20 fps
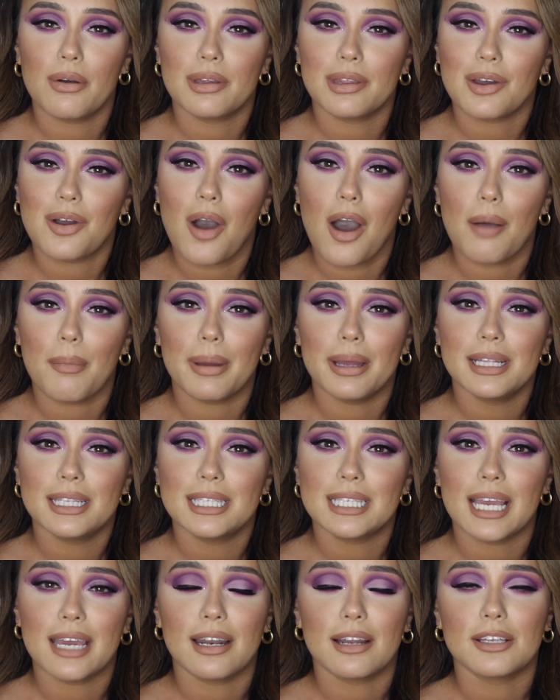in the
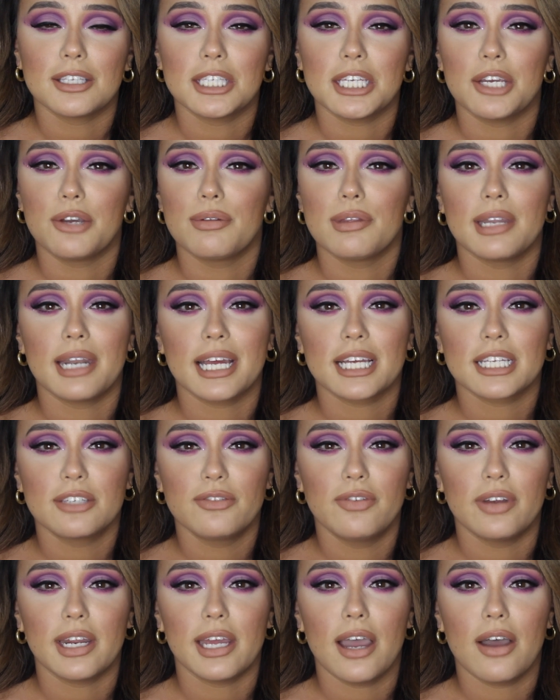comments, and I'll see you in the next
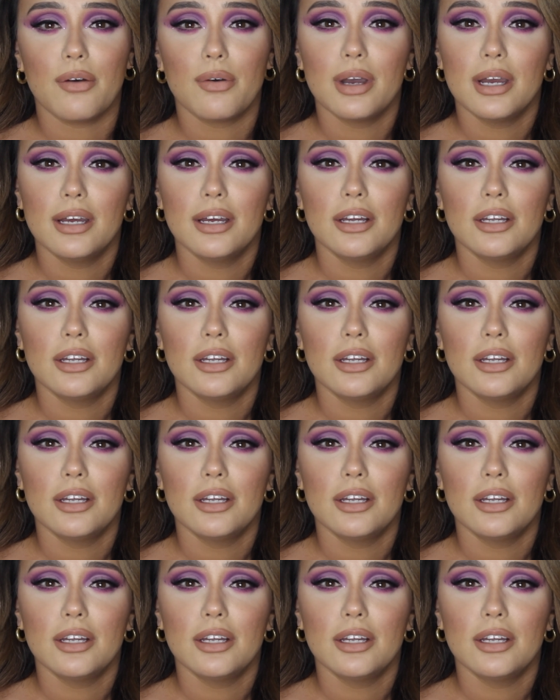video.